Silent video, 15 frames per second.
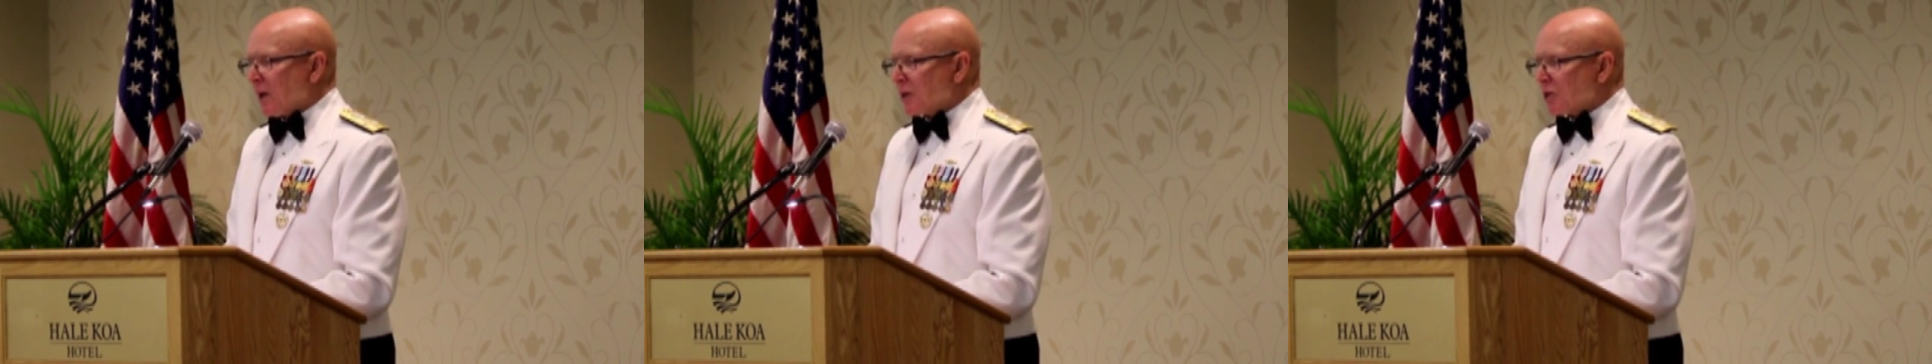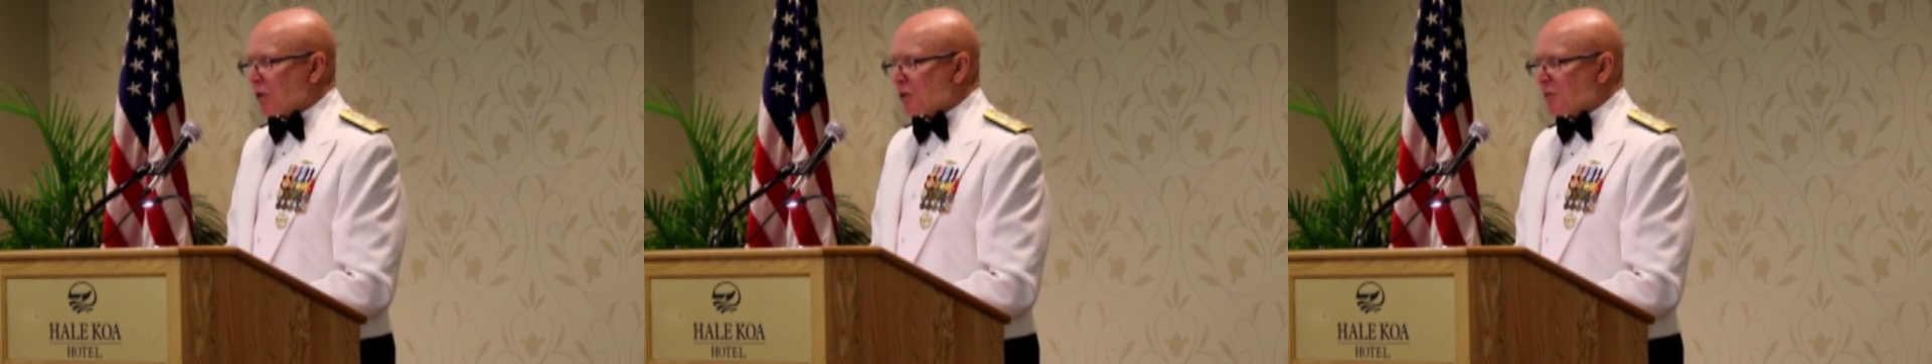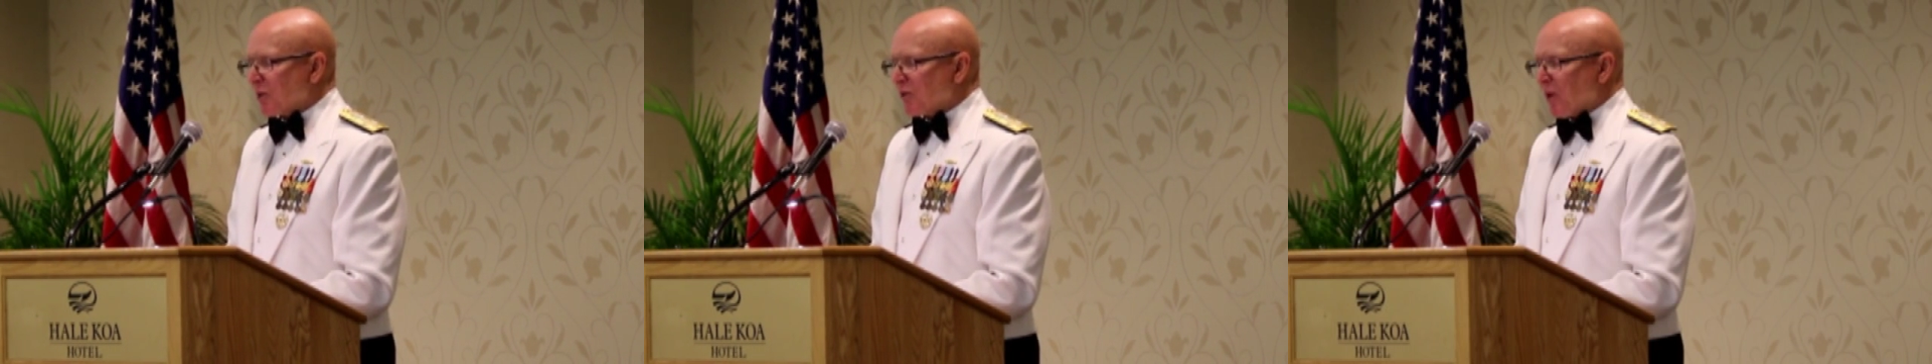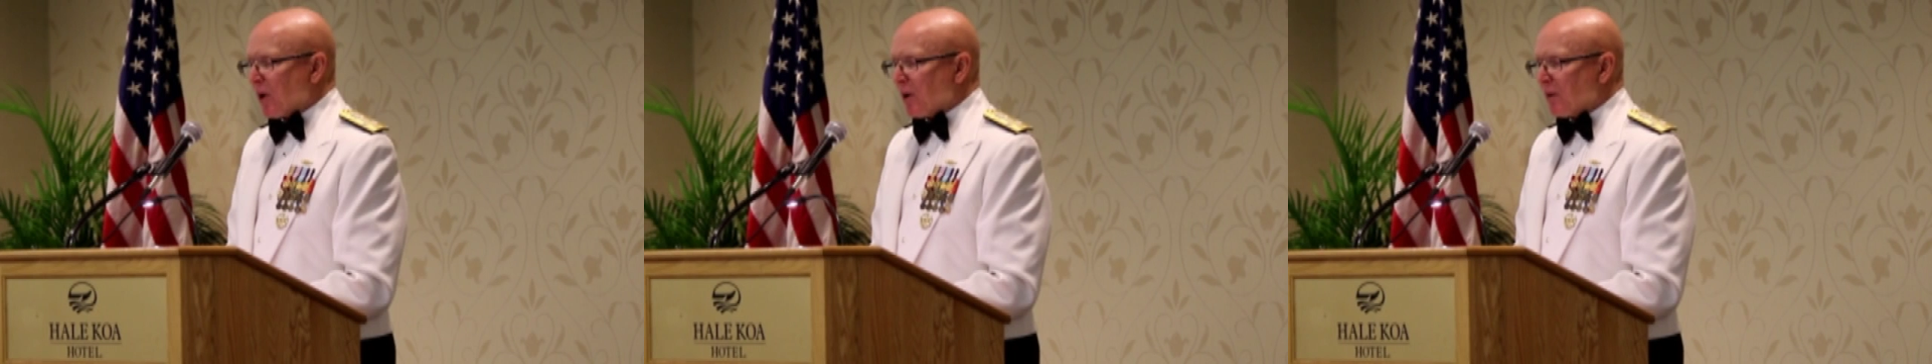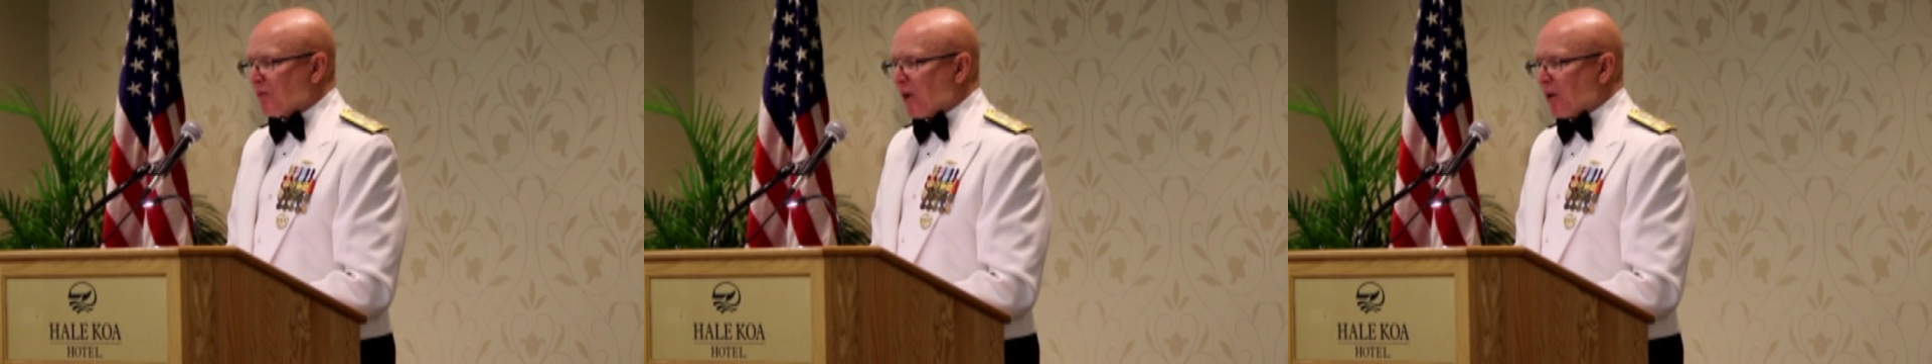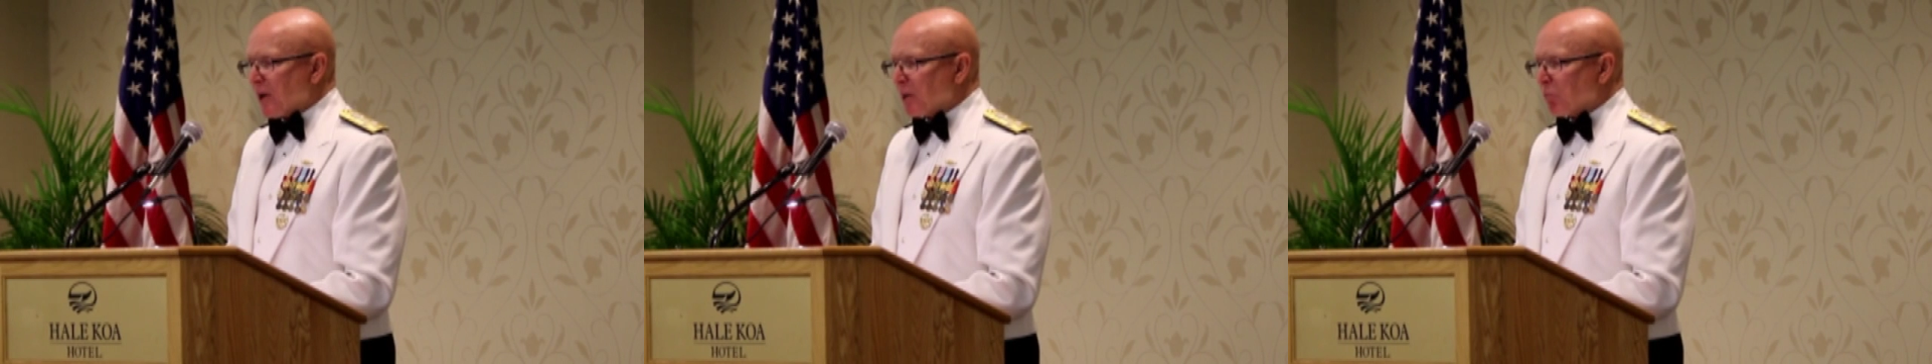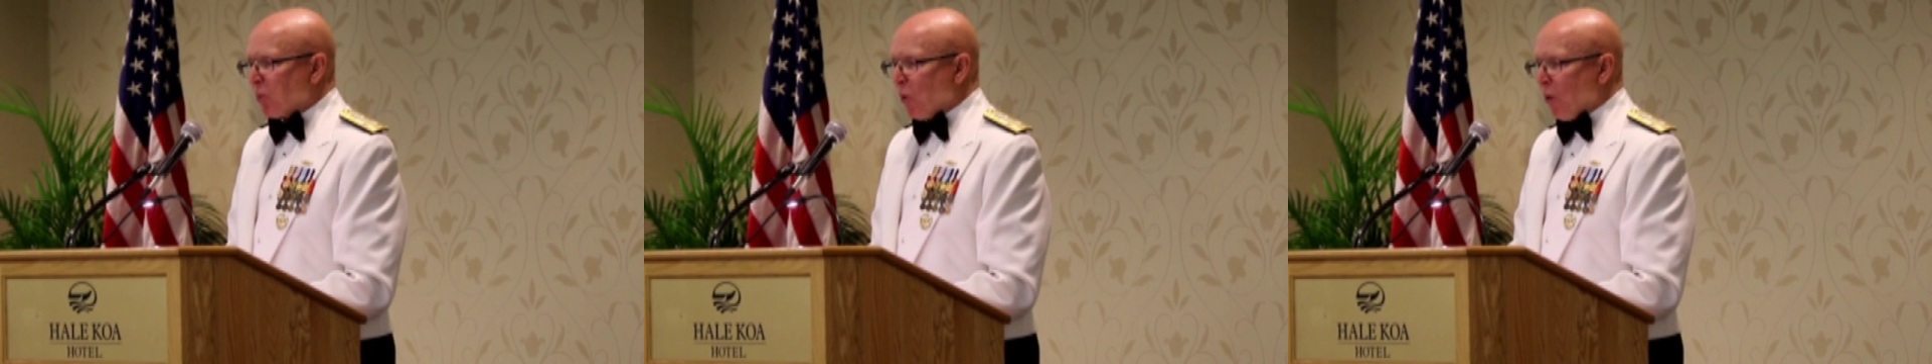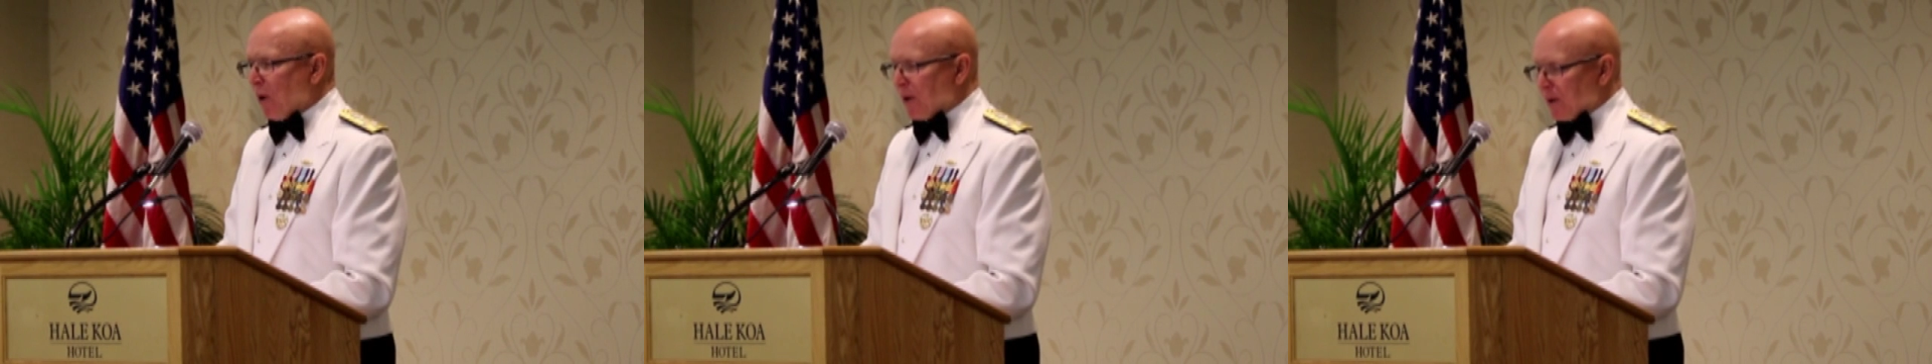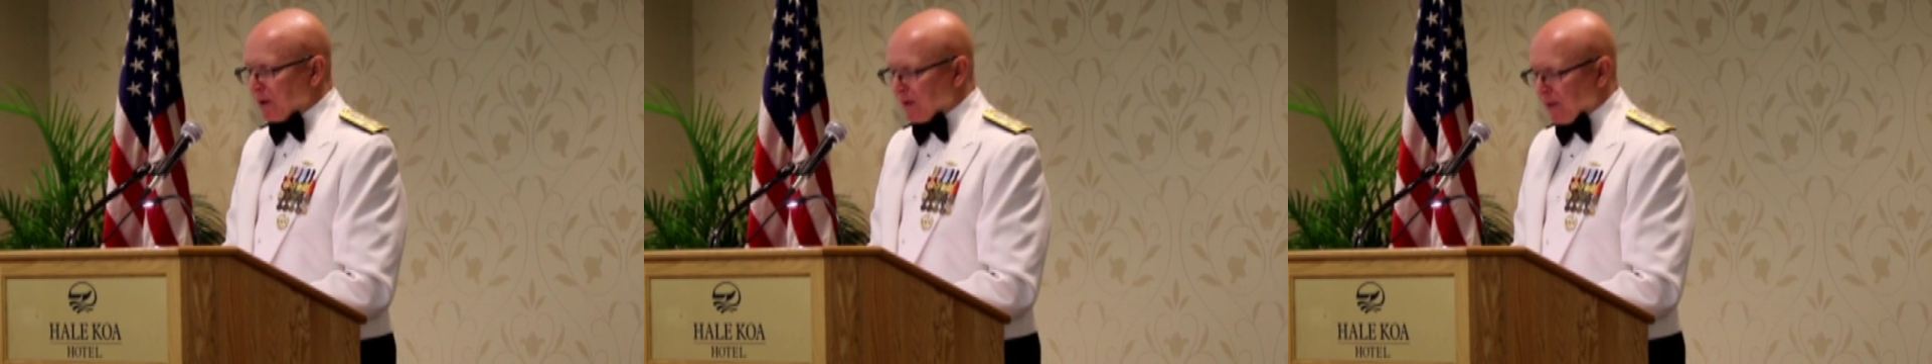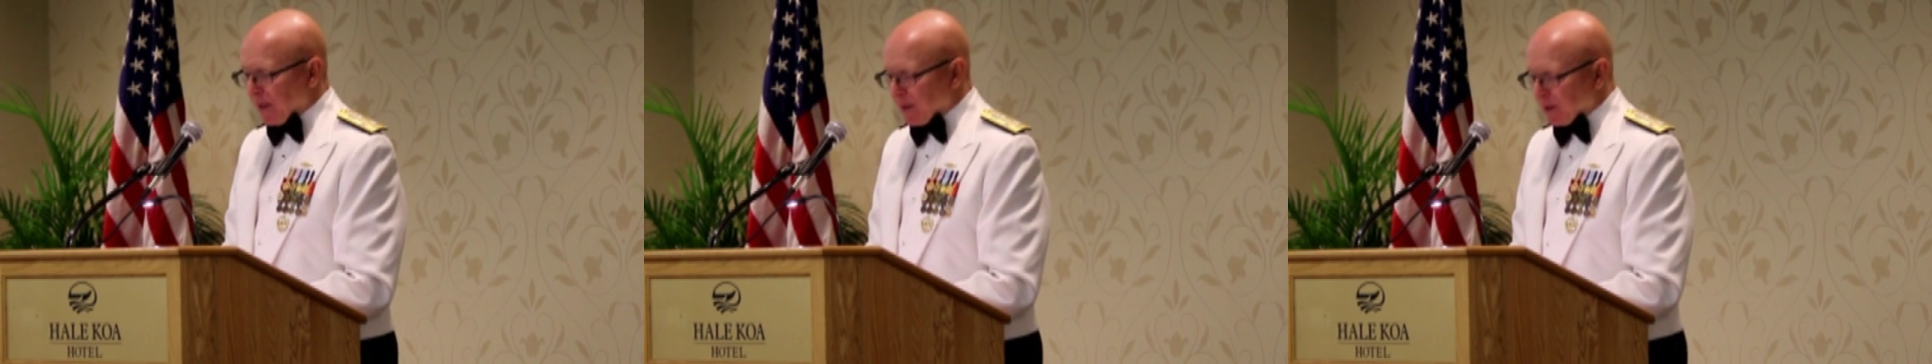So it's been very, very
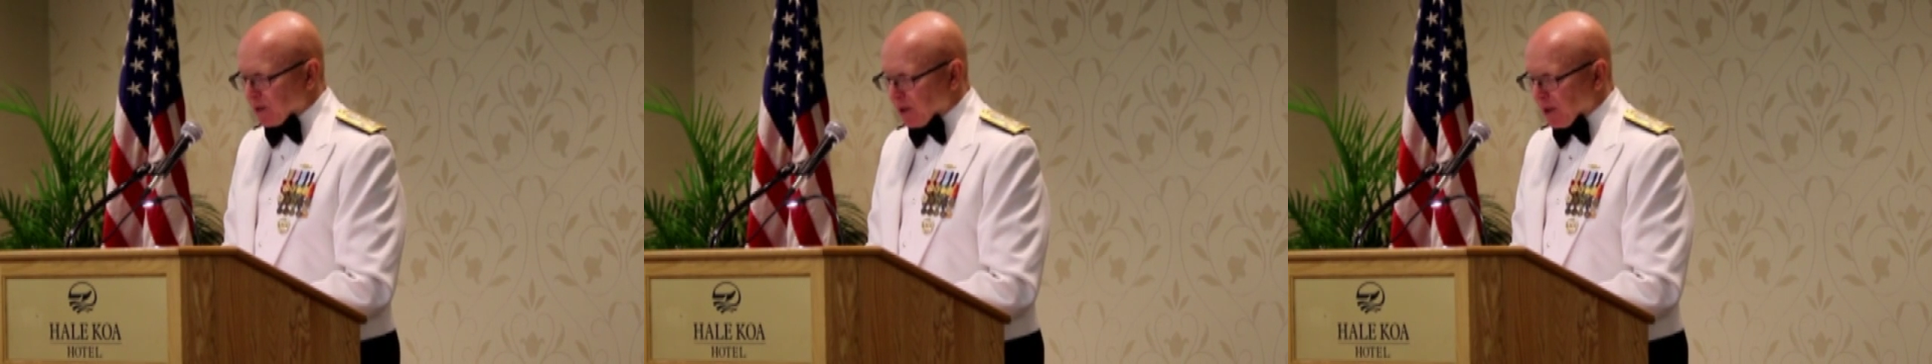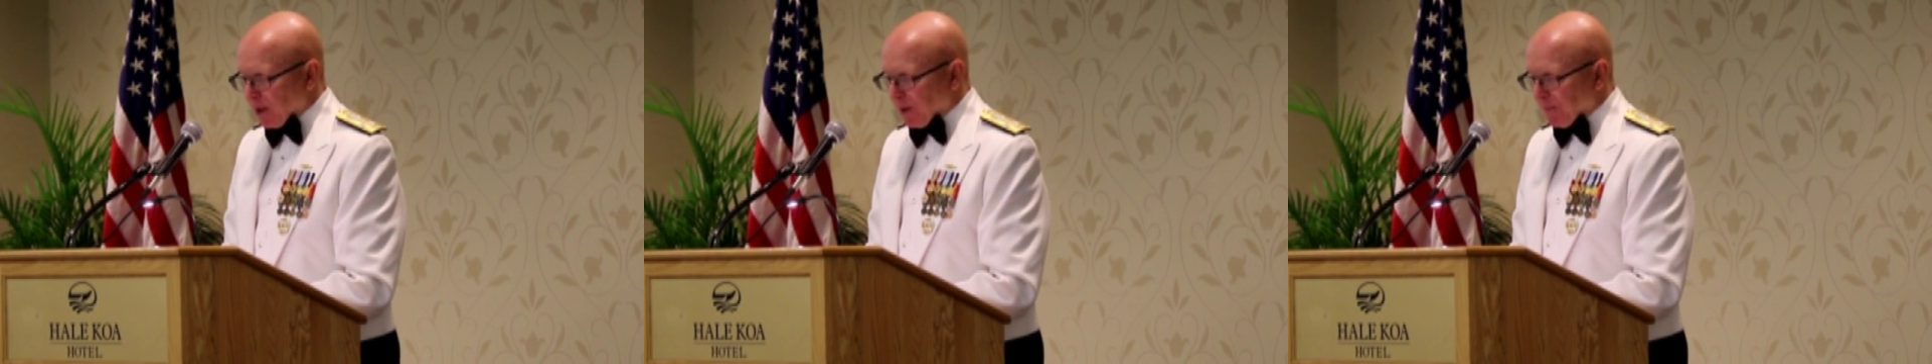important that